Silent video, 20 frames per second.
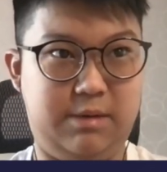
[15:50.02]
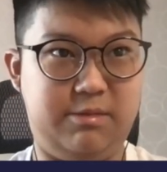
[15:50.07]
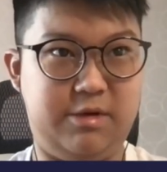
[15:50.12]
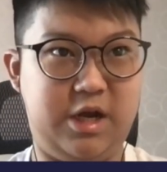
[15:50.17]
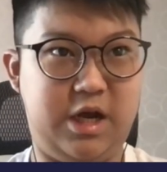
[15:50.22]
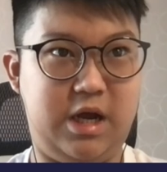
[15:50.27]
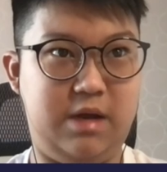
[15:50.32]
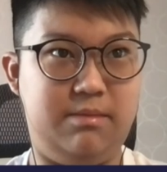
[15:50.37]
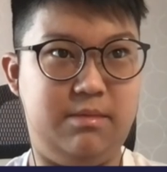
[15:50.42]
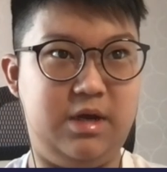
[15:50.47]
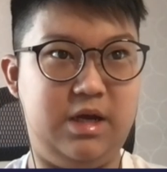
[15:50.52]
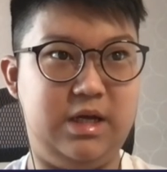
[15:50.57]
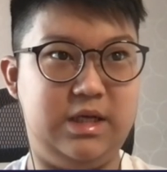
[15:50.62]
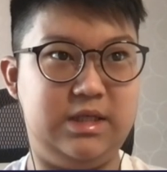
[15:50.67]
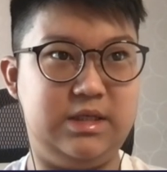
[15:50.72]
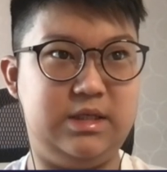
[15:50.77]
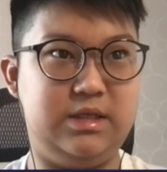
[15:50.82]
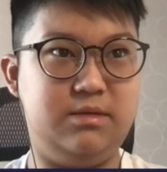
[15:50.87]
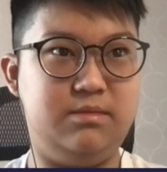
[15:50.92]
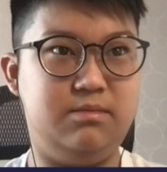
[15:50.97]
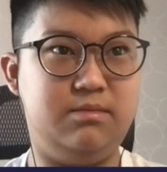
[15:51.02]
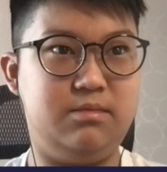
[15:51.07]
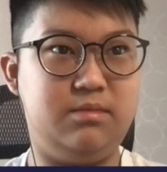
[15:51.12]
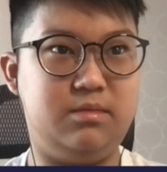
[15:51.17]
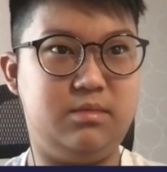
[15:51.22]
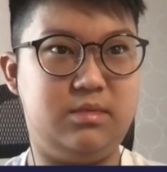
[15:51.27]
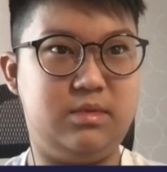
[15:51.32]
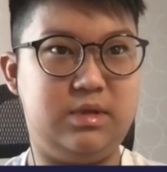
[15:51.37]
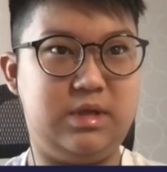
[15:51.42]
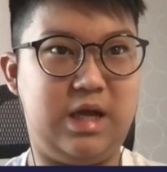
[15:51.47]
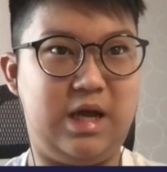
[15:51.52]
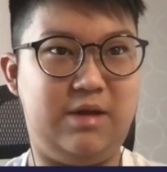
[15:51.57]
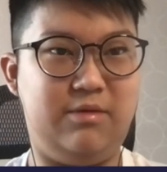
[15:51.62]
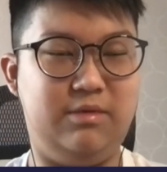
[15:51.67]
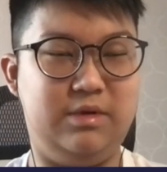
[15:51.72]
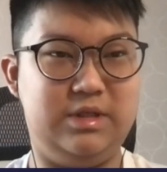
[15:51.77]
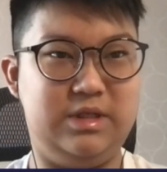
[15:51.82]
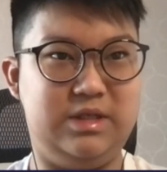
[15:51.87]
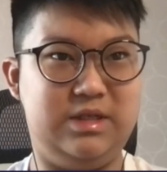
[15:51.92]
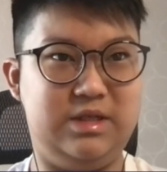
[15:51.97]
time, as that
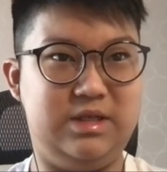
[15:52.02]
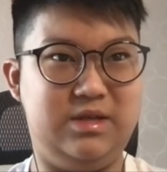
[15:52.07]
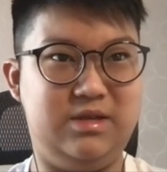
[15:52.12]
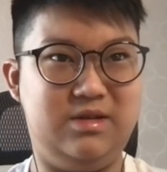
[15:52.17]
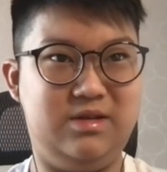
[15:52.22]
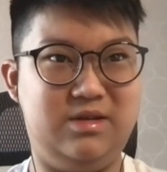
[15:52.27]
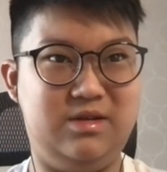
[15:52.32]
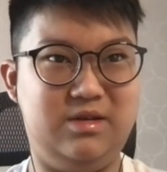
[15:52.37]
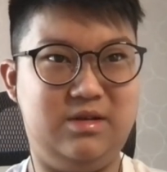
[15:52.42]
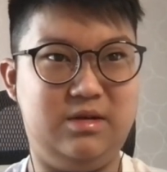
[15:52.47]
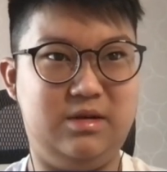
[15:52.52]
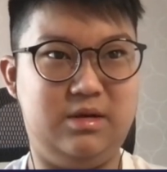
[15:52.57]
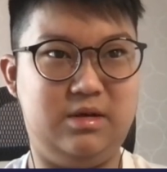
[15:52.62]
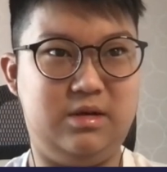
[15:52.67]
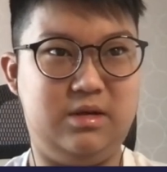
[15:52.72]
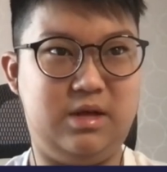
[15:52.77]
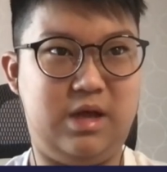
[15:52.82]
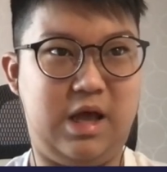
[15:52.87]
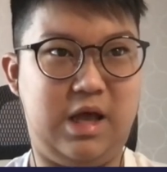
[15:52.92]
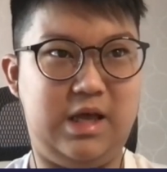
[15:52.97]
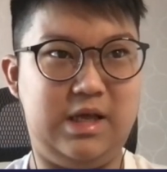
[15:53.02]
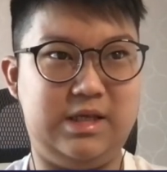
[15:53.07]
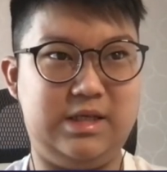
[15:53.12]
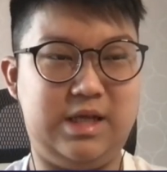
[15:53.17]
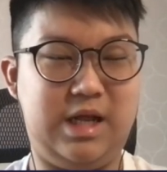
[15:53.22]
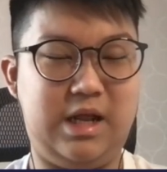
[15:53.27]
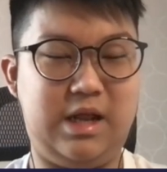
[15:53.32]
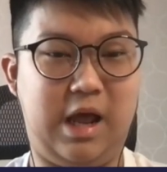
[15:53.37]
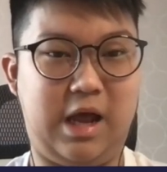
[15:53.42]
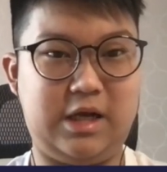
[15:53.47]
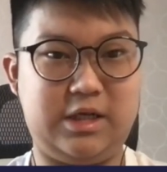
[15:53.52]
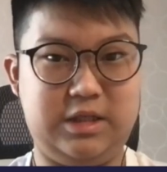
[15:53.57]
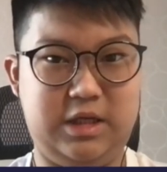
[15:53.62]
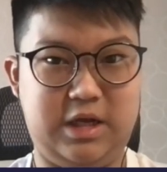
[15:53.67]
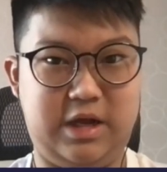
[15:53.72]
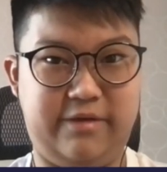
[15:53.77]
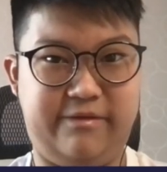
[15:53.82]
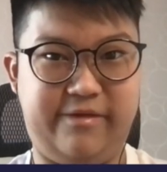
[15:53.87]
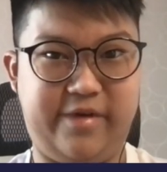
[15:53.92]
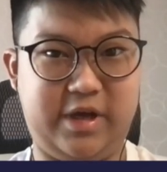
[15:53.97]
was as that actually
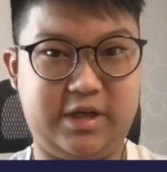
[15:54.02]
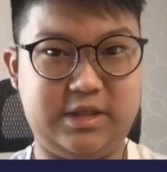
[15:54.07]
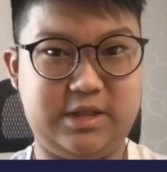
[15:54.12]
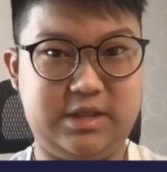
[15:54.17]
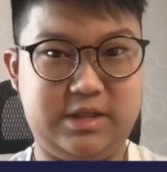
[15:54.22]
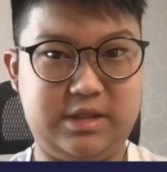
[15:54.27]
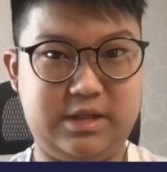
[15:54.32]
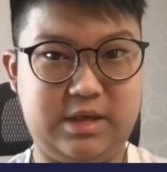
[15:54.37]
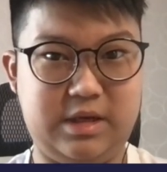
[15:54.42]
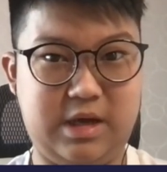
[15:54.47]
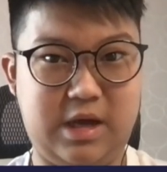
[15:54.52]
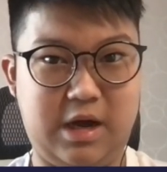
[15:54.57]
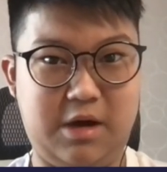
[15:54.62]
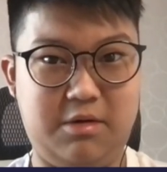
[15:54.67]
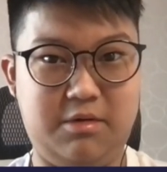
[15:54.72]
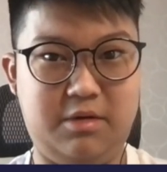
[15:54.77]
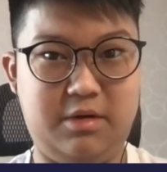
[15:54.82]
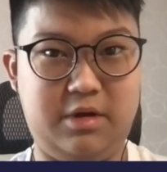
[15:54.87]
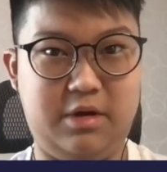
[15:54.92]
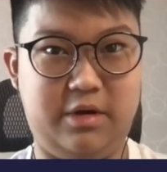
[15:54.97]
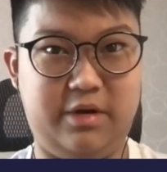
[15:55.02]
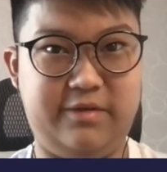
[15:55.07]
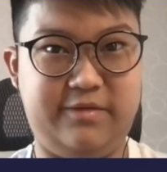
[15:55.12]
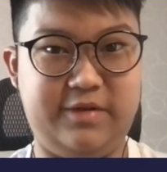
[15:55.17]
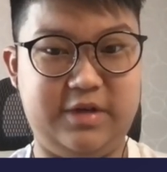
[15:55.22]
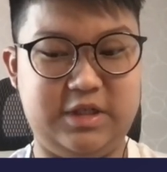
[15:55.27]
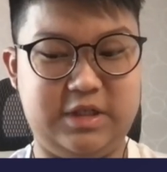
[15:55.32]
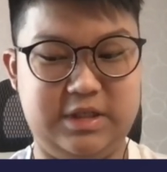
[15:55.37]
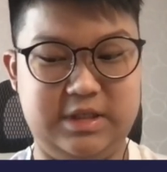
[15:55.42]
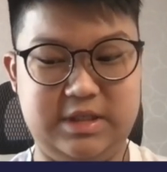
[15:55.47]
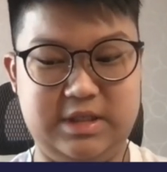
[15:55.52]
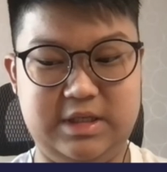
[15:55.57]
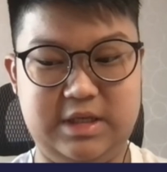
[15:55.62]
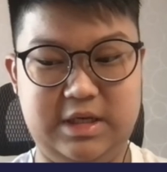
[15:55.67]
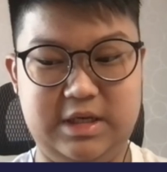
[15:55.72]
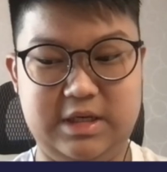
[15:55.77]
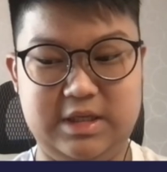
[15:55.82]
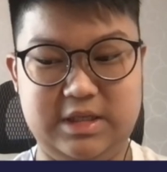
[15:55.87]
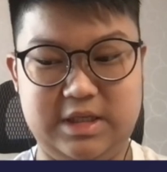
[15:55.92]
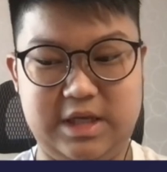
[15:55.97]
affects how your efficiency
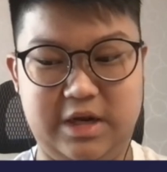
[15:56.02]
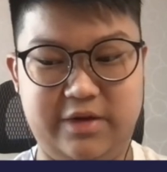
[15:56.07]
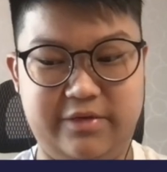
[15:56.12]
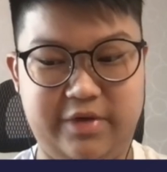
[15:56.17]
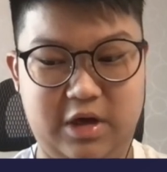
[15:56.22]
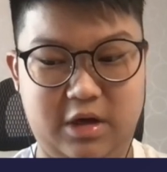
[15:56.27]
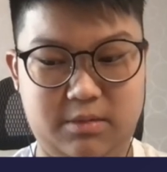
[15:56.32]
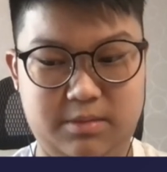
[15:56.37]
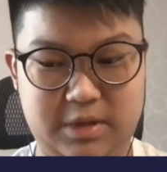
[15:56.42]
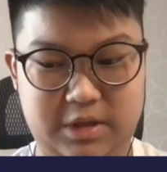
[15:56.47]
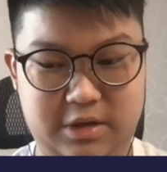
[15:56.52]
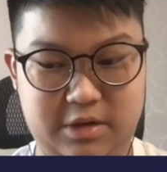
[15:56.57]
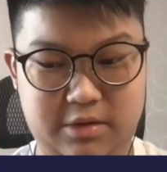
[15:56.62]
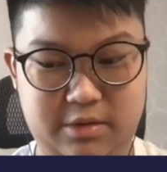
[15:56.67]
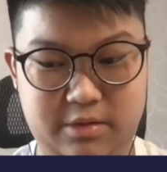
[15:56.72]
instead of helping you.